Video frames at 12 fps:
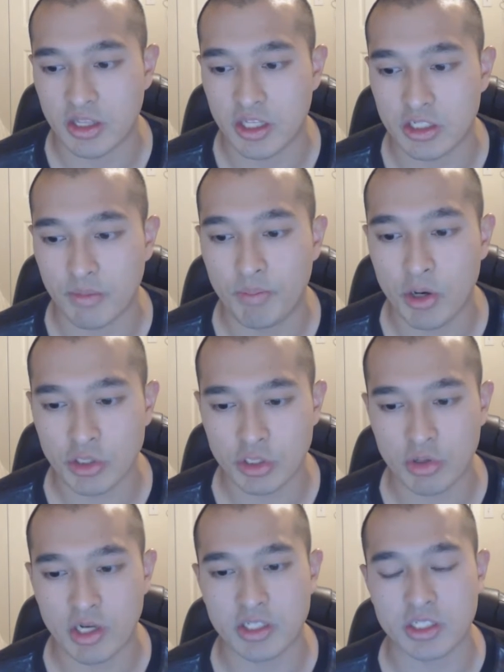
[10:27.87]
And there's a
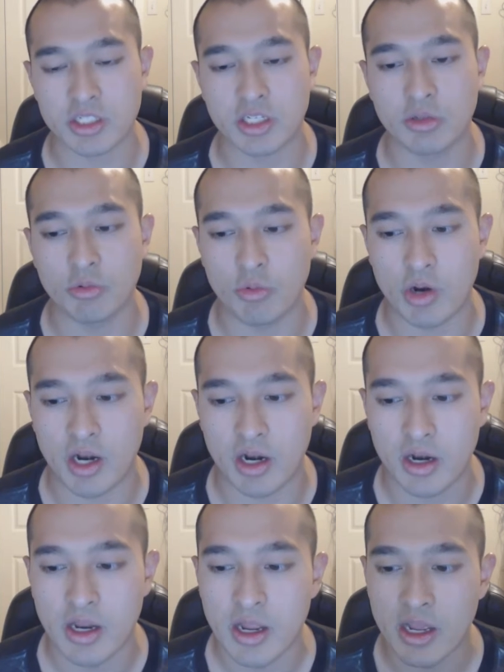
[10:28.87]
post-credit scene
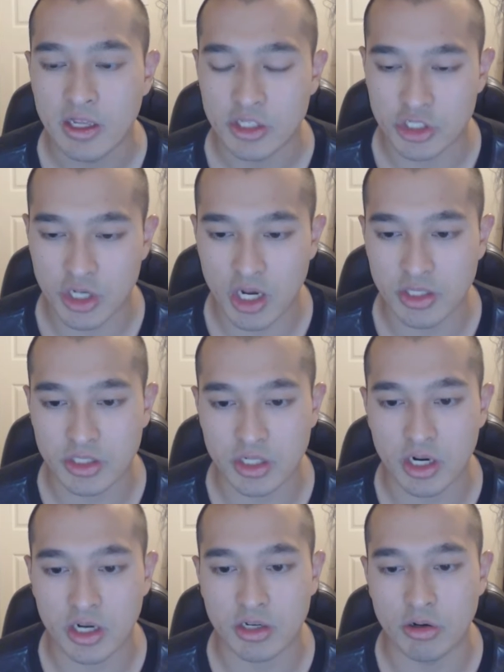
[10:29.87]
where John
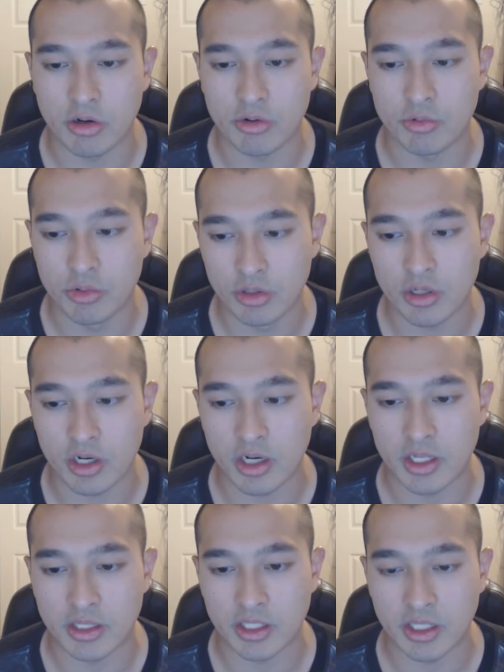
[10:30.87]
Dark, or
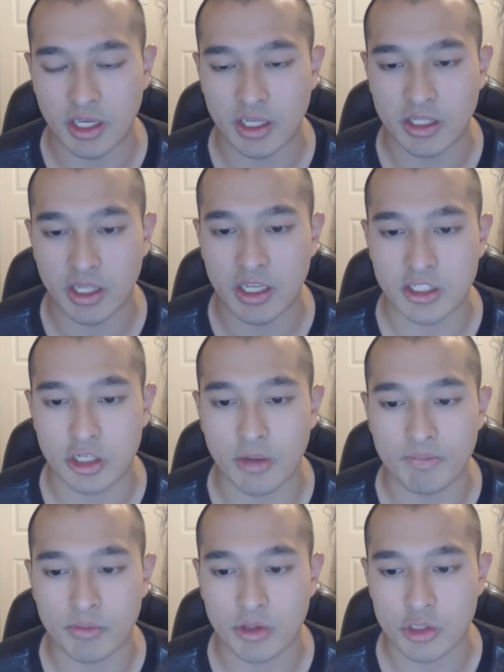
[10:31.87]
Ruler in the end, ends
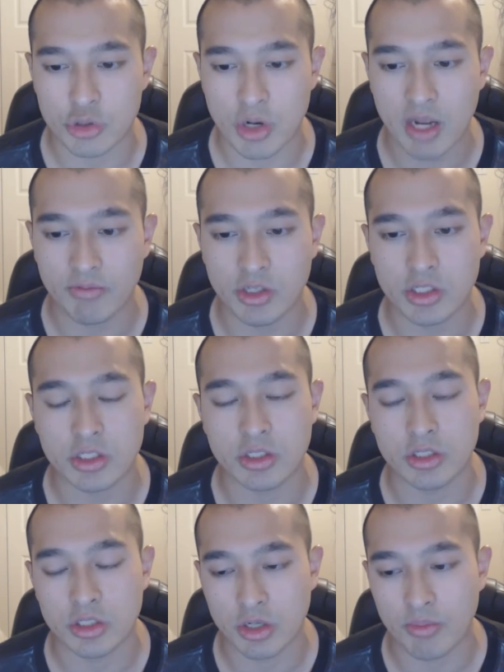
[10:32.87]
up traveling
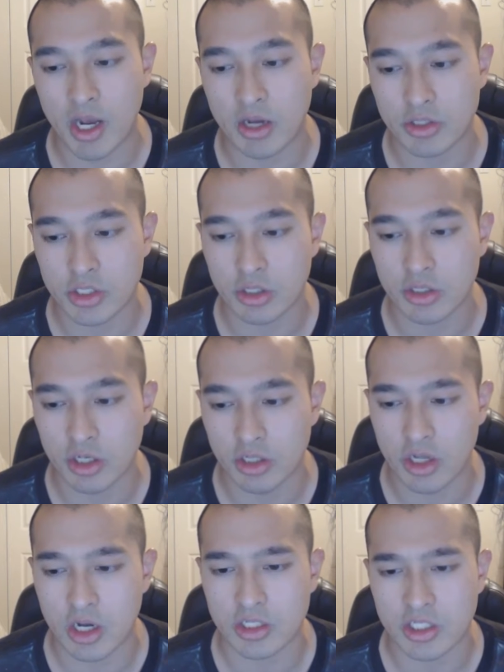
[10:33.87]
somehow, took a
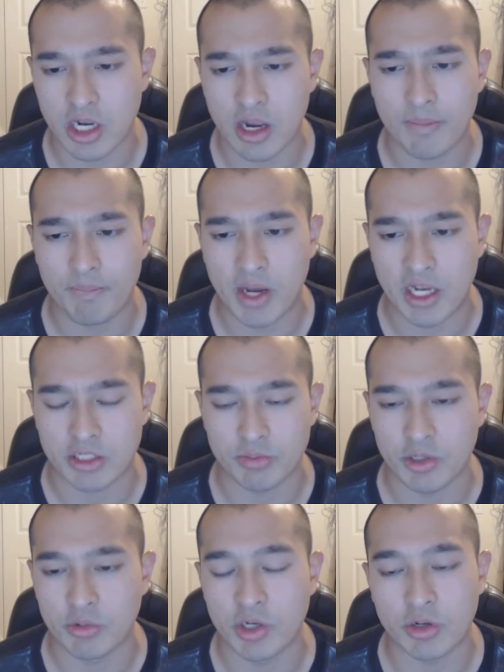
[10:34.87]
long time,
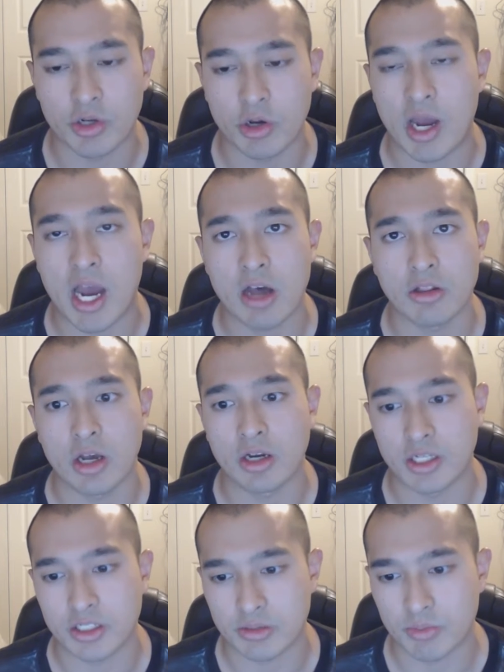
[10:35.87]
possibly, we don't know how
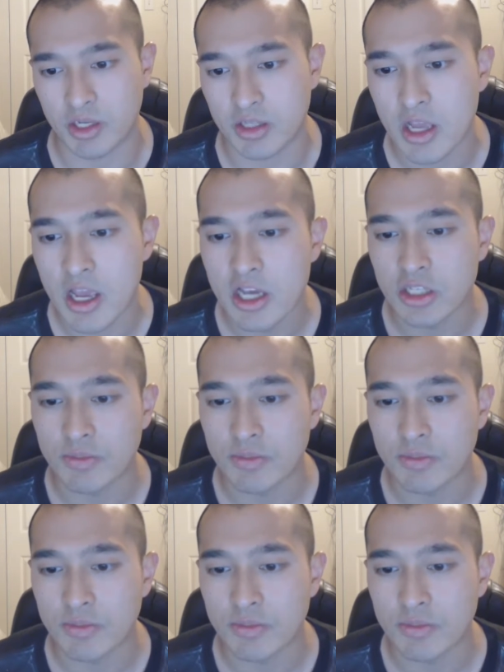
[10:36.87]
long it's been,